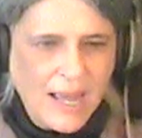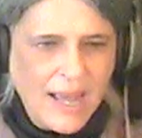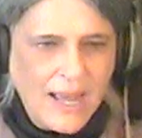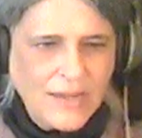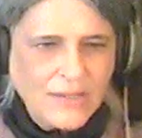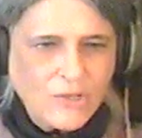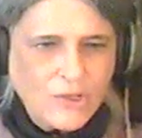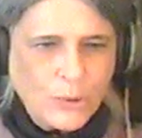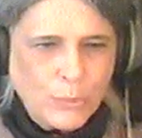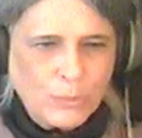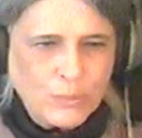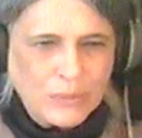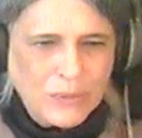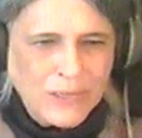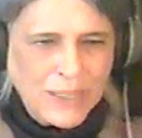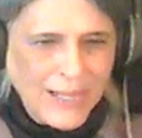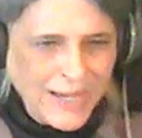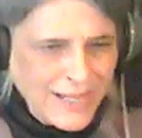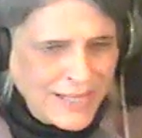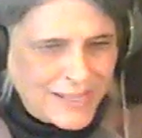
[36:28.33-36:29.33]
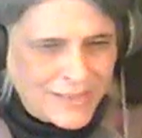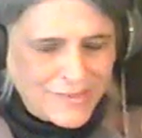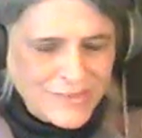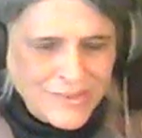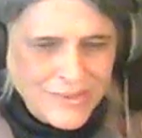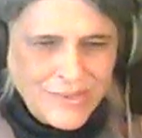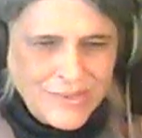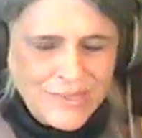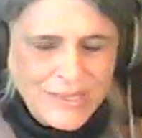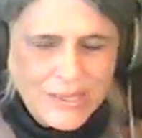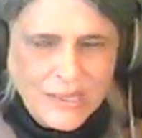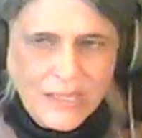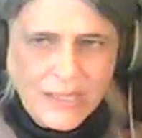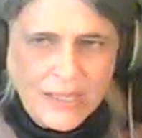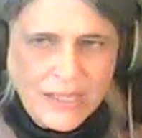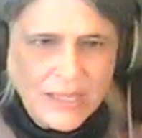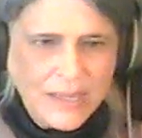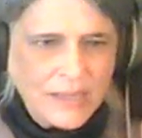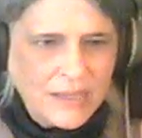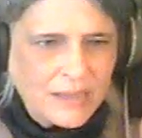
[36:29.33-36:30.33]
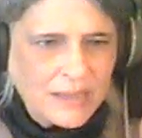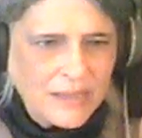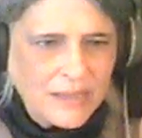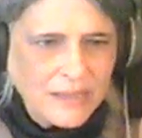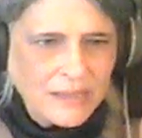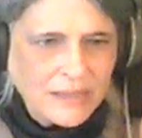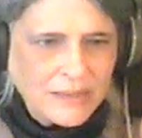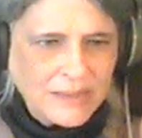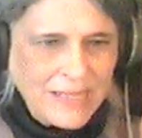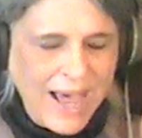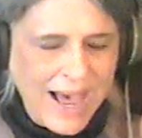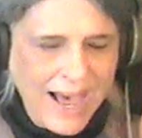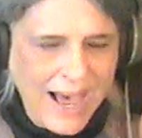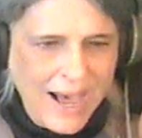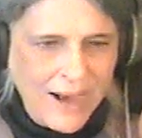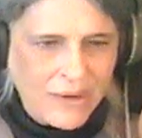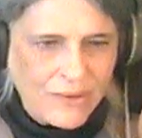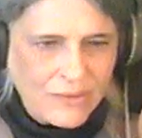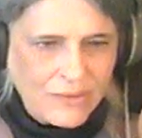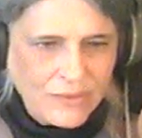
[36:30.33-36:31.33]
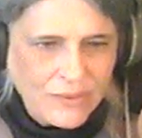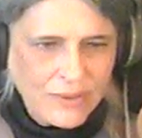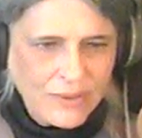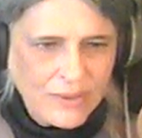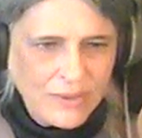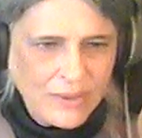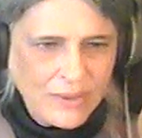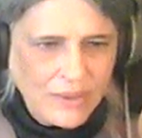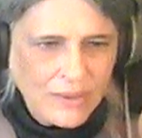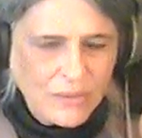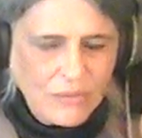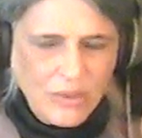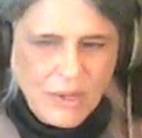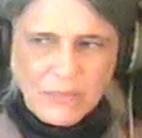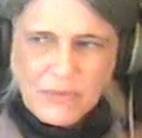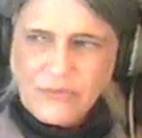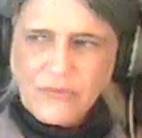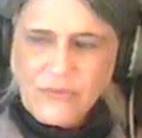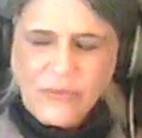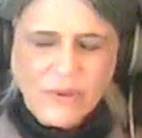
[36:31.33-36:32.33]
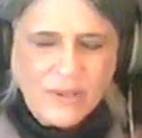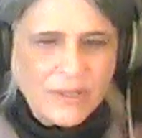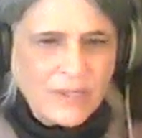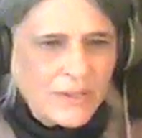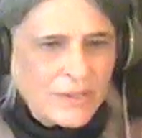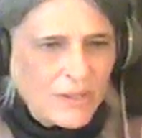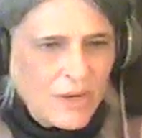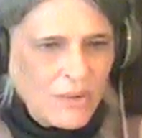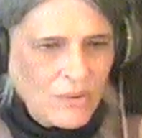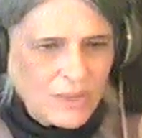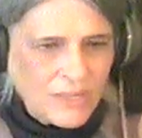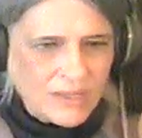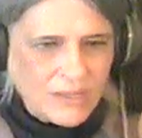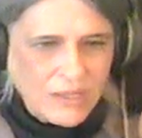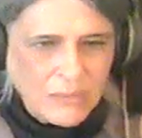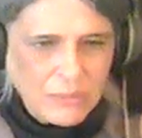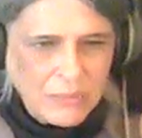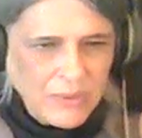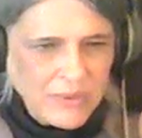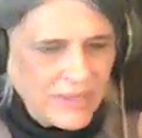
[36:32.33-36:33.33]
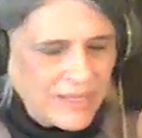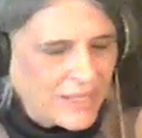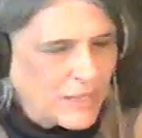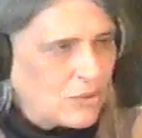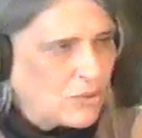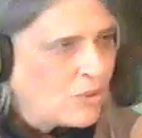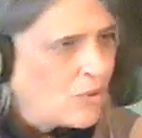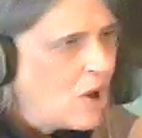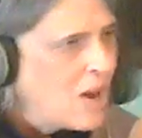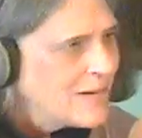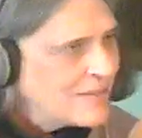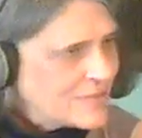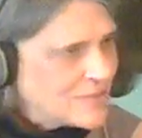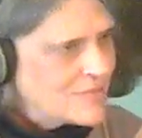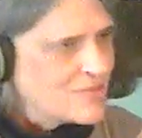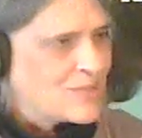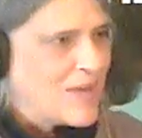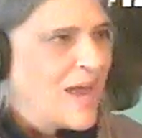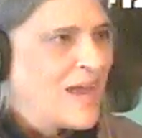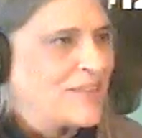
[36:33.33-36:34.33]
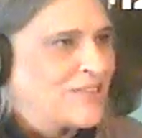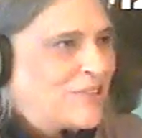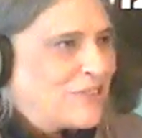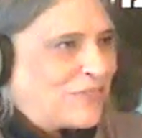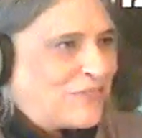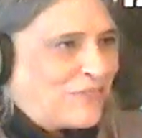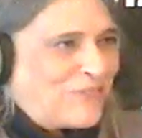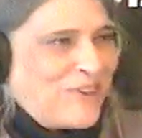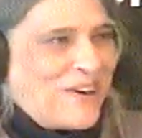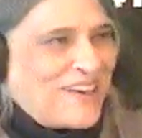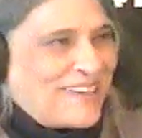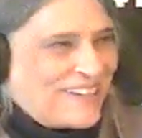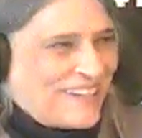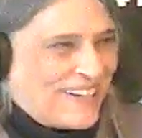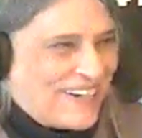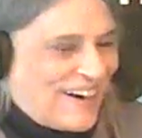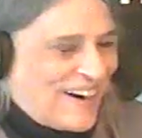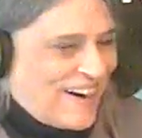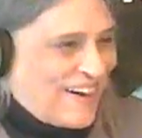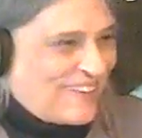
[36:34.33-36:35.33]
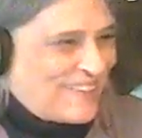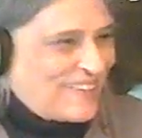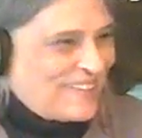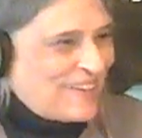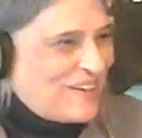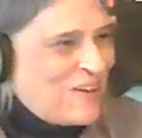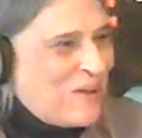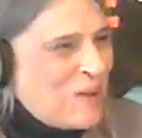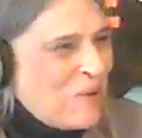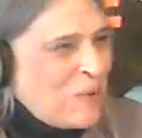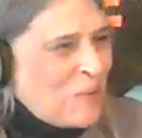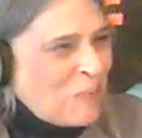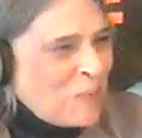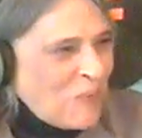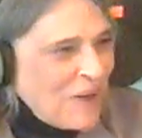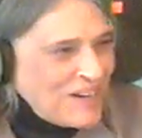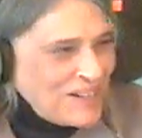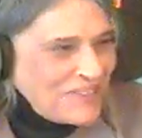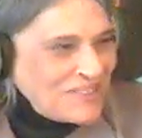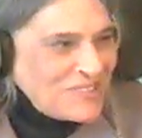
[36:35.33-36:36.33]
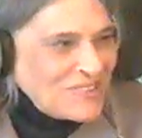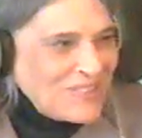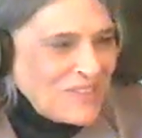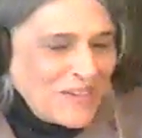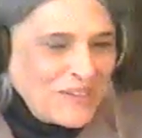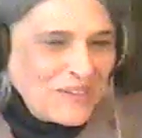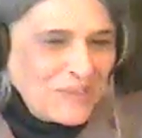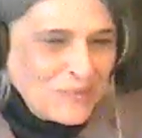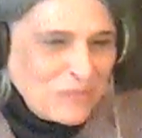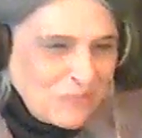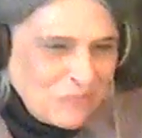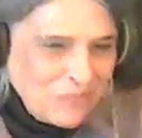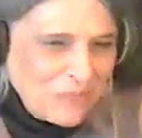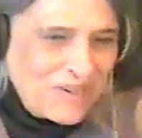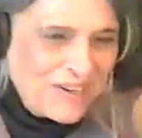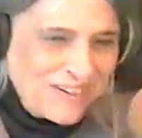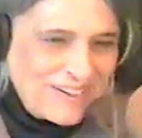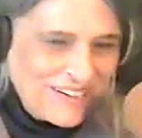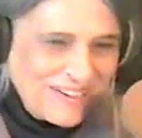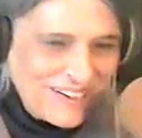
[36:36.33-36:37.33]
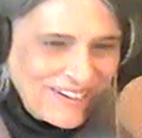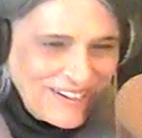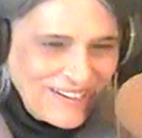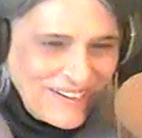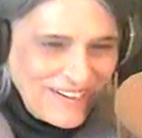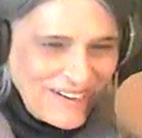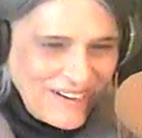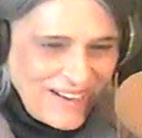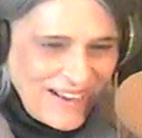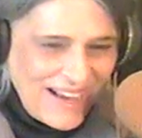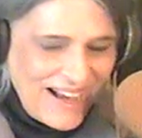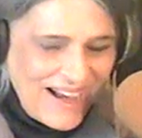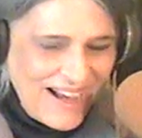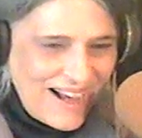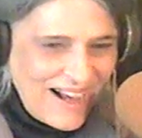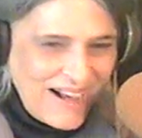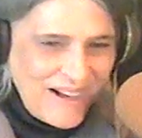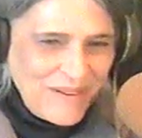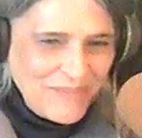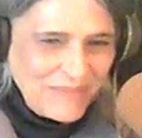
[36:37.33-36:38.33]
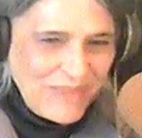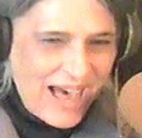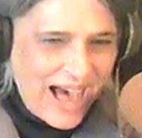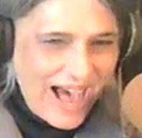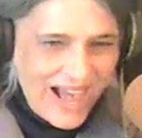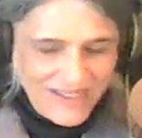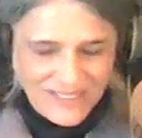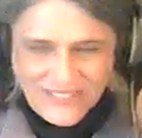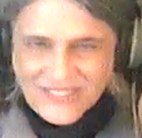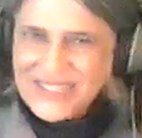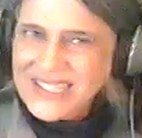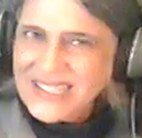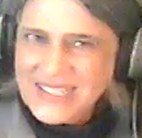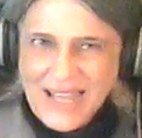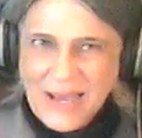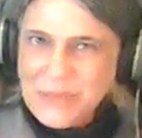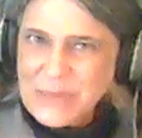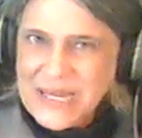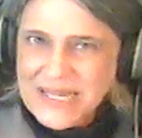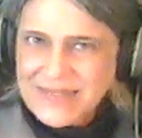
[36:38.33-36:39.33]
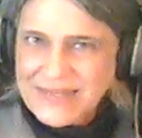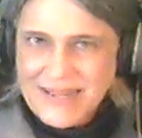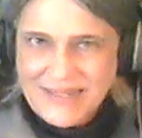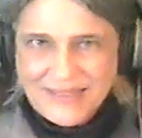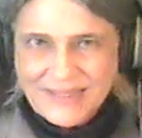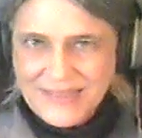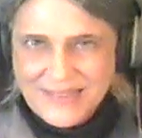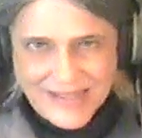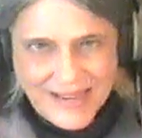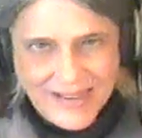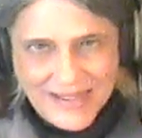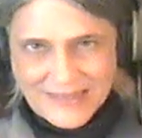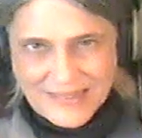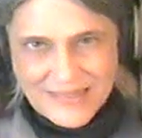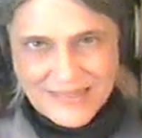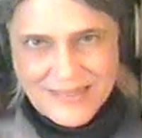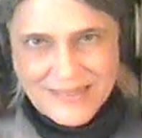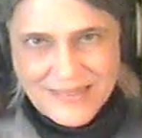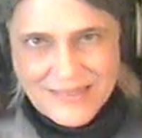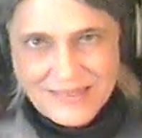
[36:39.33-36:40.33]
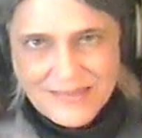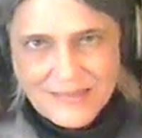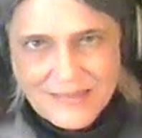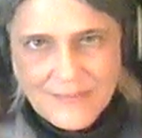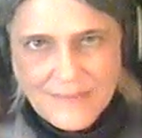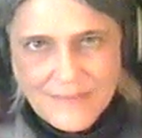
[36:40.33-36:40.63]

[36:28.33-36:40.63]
and you're placed in a little town where before you know it, they're burning crosses on your front yard, what is the... I don't think that makes any sense.